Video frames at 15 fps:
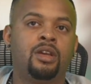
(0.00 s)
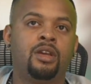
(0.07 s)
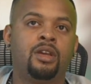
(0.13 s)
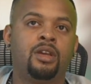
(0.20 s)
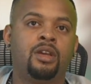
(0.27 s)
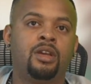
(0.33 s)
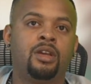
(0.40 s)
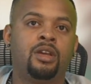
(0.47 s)

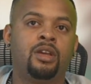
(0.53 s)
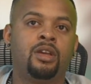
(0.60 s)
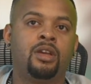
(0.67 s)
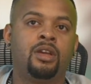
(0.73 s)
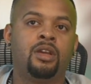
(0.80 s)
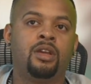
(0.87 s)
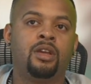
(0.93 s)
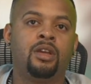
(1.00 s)

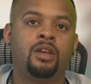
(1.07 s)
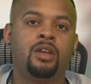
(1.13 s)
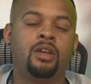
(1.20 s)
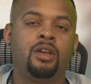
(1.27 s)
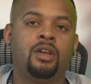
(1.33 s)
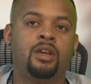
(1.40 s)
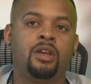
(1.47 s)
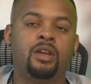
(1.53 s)

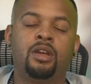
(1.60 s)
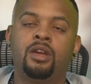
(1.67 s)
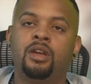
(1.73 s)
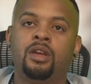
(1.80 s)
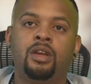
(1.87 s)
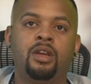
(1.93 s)
[no speech]